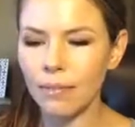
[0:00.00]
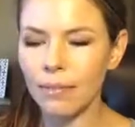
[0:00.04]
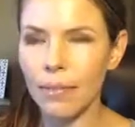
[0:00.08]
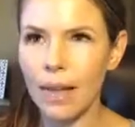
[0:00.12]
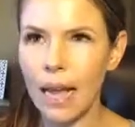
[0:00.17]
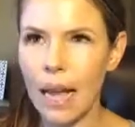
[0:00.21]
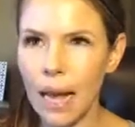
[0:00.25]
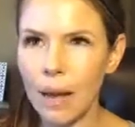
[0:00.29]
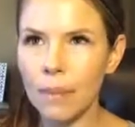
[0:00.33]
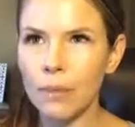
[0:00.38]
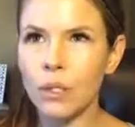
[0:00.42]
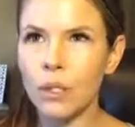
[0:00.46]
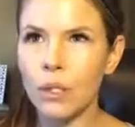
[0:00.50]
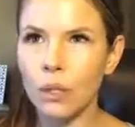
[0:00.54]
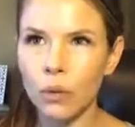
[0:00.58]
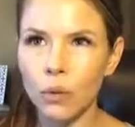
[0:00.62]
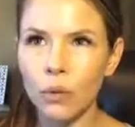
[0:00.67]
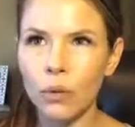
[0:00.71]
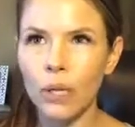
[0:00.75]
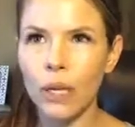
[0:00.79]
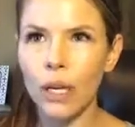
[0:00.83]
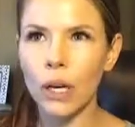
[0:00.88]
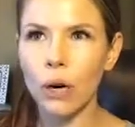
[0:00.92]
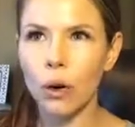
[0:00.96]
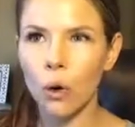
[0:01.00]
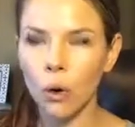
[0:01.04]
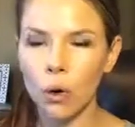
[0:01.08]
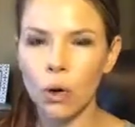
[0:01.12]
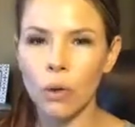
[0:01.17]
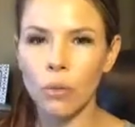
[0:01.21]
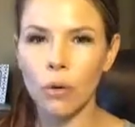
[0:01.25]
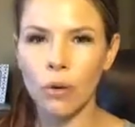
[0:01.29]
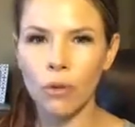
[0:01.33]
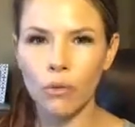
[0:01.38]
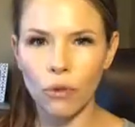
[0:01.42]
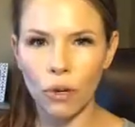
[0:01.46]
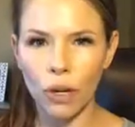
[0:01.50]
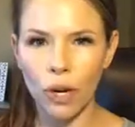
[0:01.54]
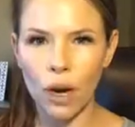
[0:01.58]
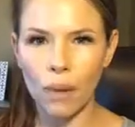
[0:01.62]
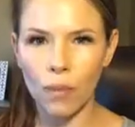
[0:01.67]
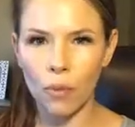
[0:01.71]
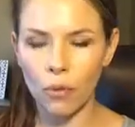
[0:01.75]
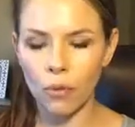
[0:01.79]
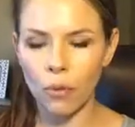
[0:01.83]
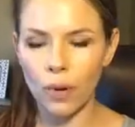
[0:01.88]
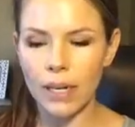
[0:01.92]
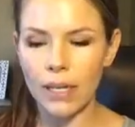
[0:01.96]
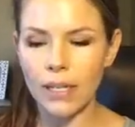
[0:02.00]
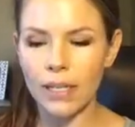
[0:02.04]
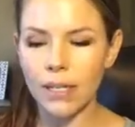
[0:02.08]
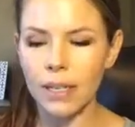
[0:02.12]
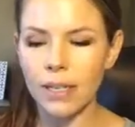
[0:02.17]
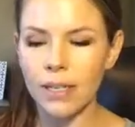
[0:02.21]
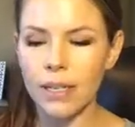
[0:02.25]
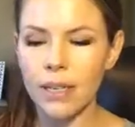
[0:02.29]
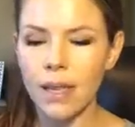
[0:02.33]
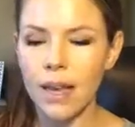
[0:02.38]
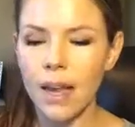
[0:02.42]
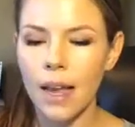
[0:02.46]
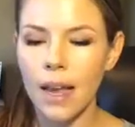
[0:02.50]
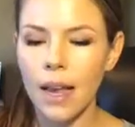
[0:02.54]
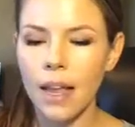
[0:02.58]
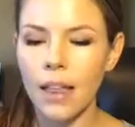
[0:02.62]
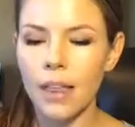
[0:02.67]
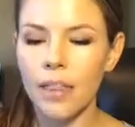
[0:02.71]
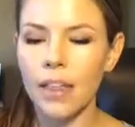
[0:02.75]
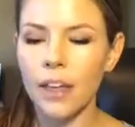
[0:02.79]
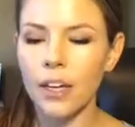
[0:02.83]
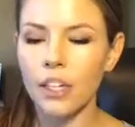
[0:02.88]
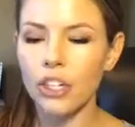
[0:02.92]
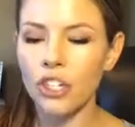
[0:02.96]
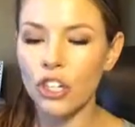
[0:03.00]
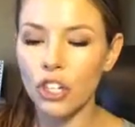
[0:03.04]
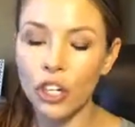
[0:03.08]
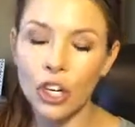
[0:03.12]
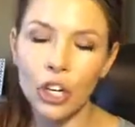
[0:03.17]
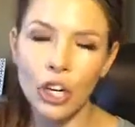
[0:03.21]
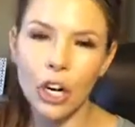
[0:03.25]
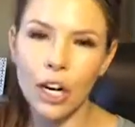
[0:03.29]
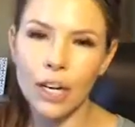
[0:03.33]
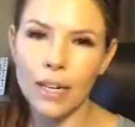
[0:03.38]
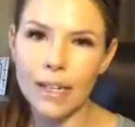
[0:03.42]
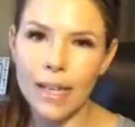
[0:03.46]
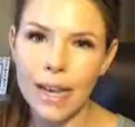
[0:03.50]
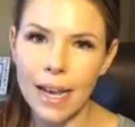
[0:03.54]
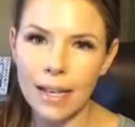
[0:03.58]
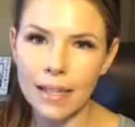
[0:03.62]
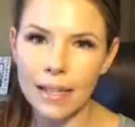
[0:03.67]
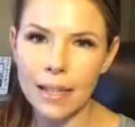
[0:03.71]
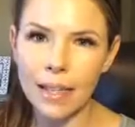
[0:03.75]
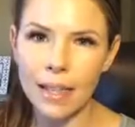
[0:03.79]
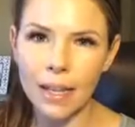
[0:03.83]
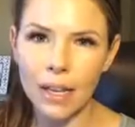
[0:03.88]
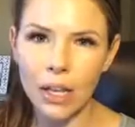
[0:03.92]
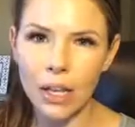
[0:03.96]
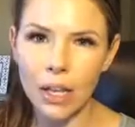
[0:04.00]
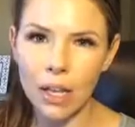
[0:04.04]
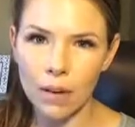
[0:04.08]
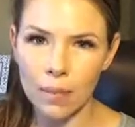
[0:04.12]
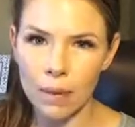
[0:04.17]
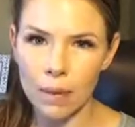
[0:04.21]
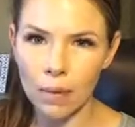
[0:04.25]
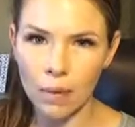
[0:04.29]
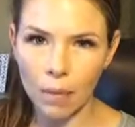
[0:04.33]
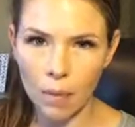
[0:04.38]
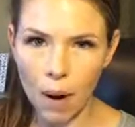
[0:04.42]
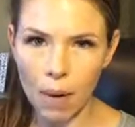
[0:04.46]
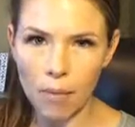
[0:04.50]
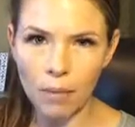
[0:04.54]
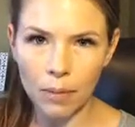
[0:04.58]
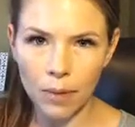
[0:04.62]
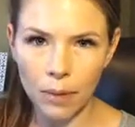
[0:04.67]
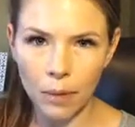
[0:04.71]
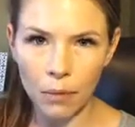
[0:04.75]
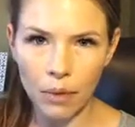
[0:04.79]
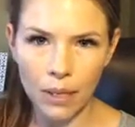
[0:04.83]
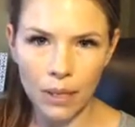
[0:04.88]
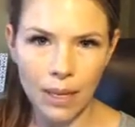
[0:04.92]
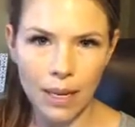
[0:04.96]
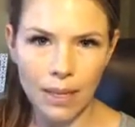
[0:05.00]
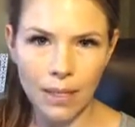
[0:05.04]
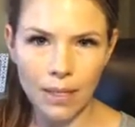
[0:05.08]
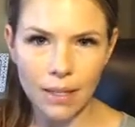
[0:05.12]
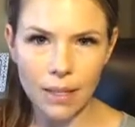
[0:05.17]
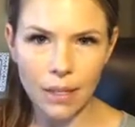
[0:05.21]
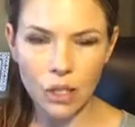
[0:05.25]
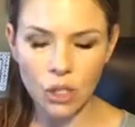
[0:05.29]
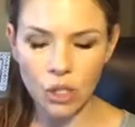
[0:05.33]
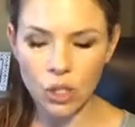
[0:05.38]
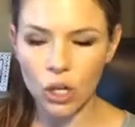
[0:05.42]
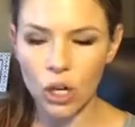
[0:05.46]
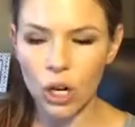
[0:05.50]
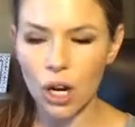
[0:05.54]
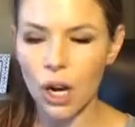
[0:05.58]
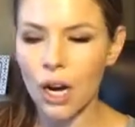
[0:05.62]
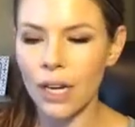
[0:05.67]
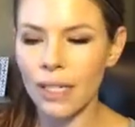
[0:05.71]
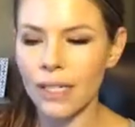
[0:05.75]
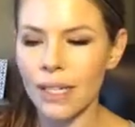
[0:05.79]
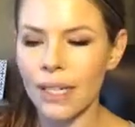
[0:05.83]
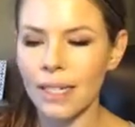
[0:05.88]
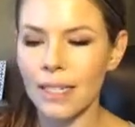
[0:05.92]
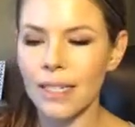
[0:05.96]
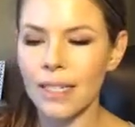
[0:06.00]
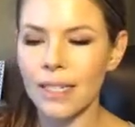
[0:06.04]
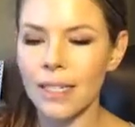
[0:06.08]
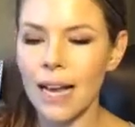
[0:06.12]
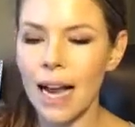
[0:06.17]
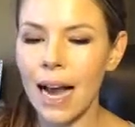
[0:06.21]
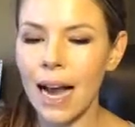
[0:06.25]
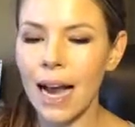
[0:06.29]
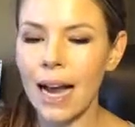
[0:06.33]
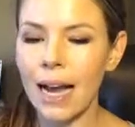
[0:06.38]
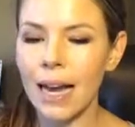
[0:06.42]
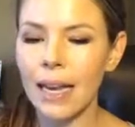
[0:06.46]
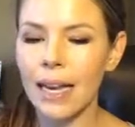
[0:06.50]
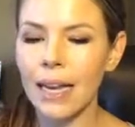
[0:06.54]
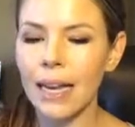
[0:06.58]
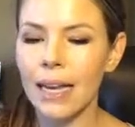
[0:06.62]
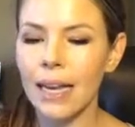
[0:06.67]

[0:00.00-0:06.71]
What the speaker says: Absolutely horrible for a couple reasons. The sugar content, I think a lot of people probably realize that the sugar content is high.